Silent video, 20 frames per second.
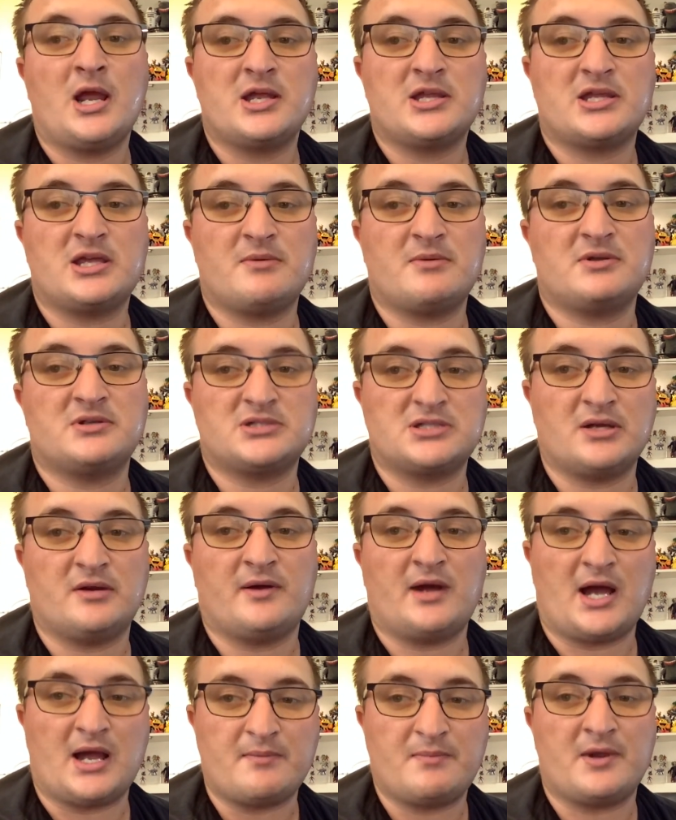Keep myself
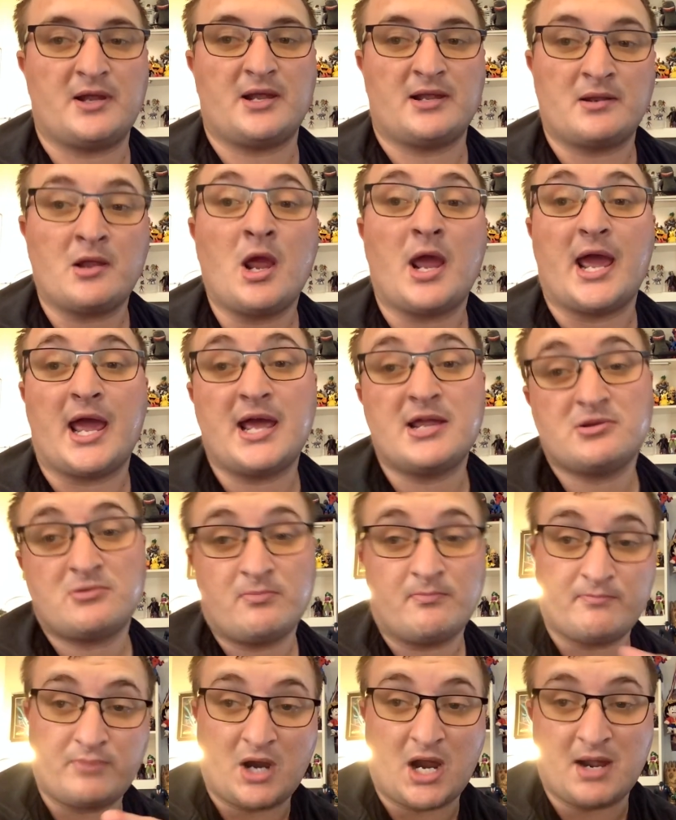hyper
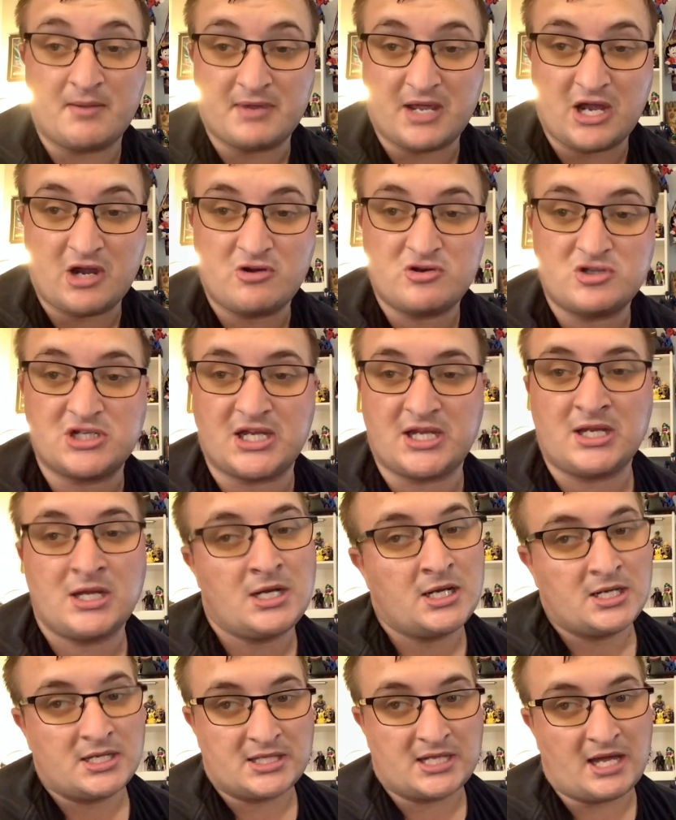and Prime Energy.
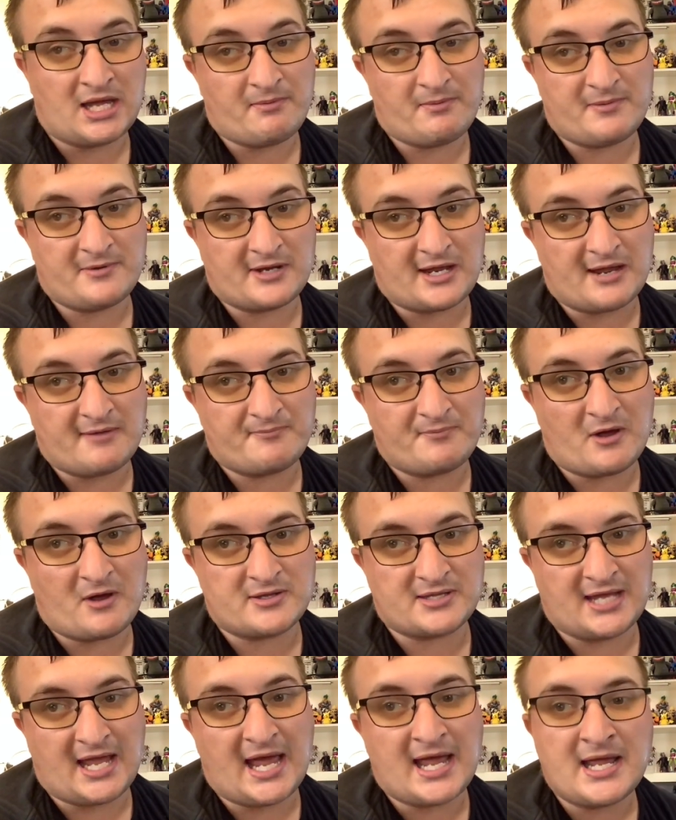Can't forget
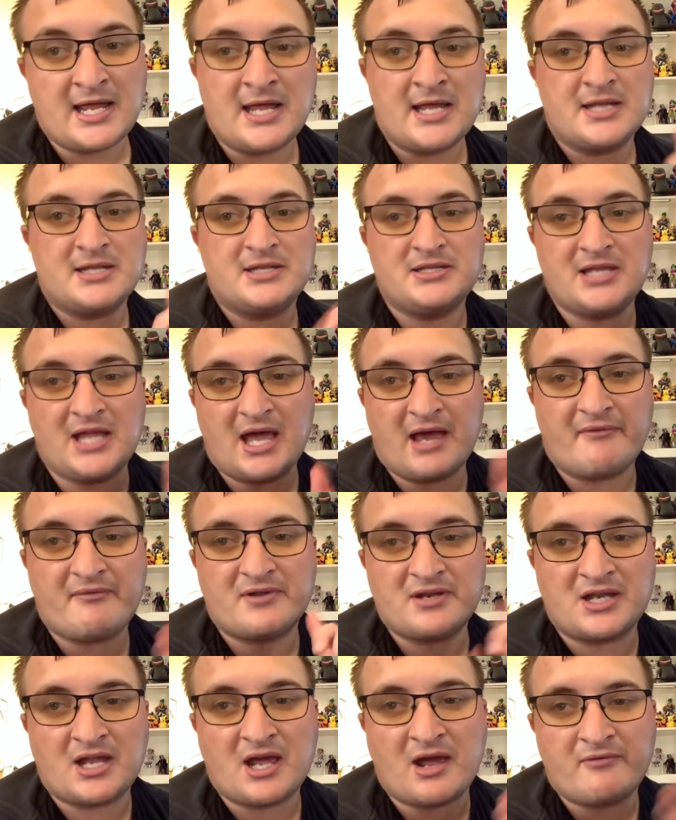about that. Never.
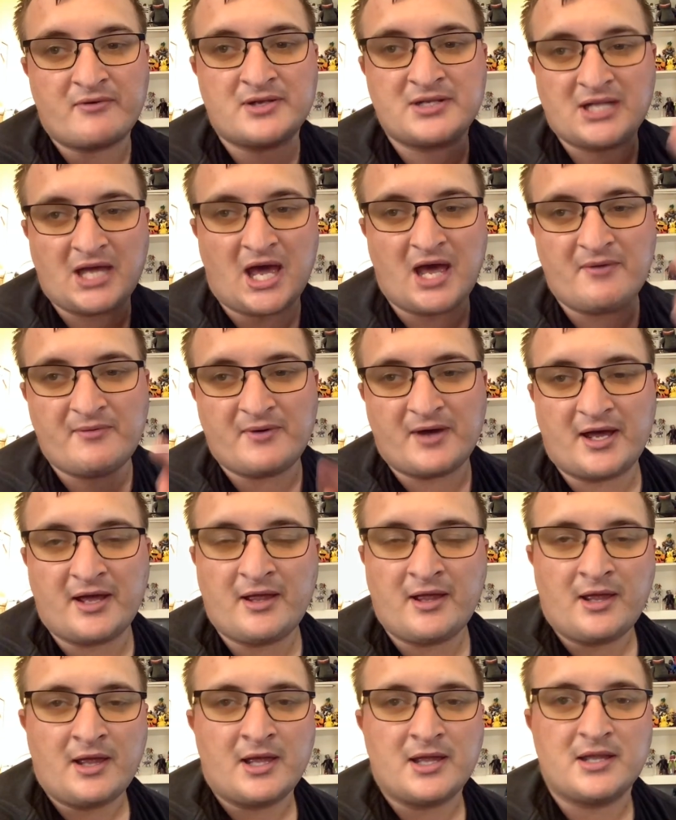
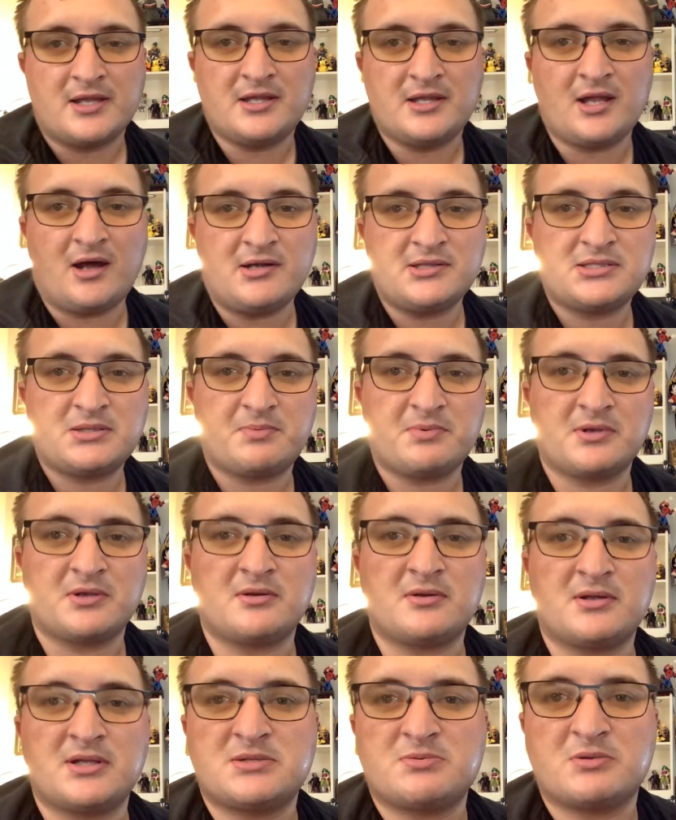You know, it's
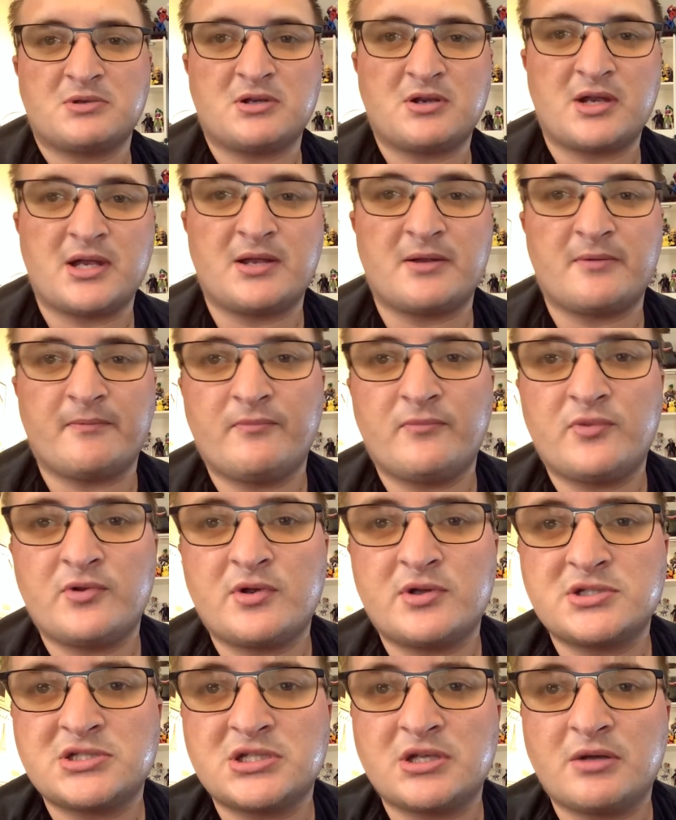pretty great,
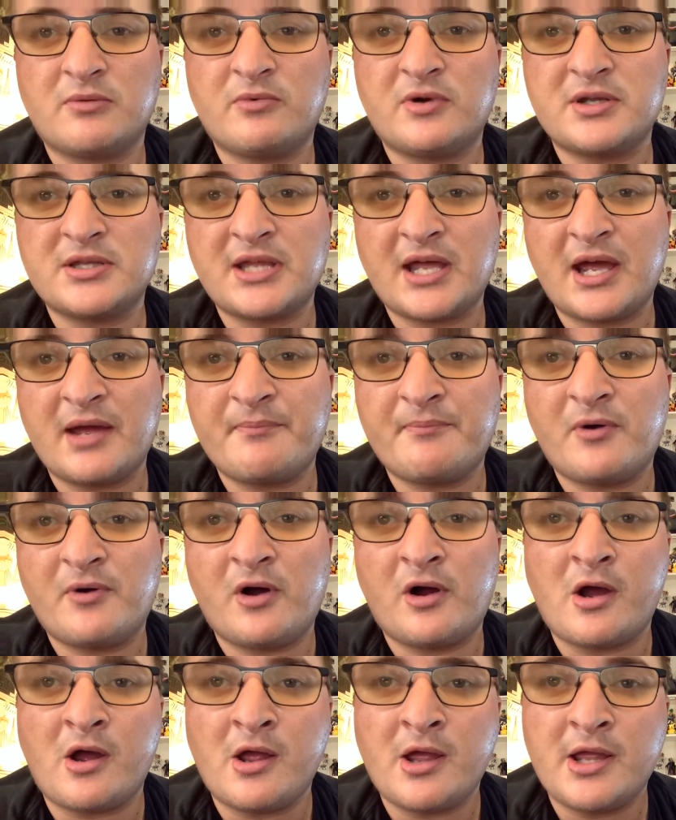real, something like that,
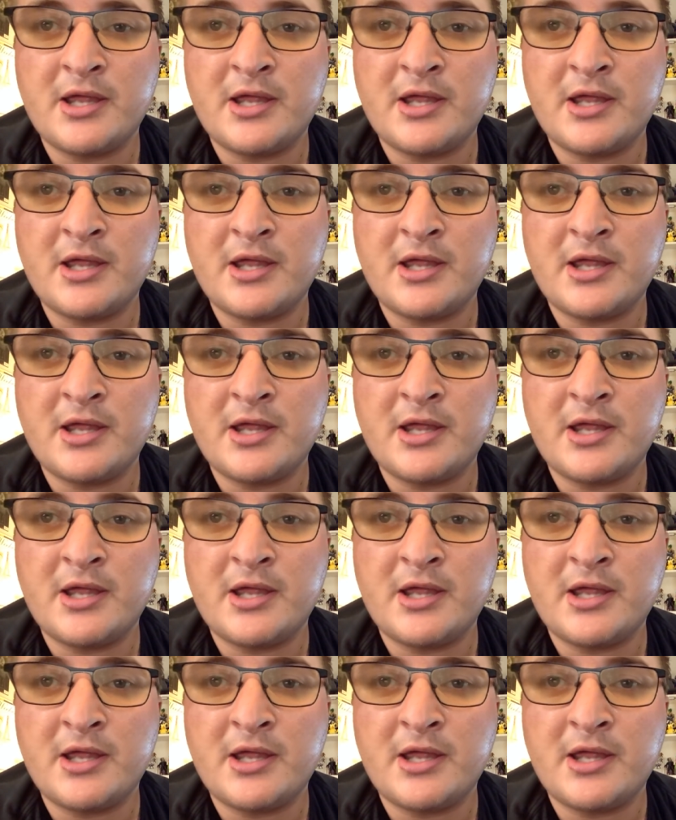but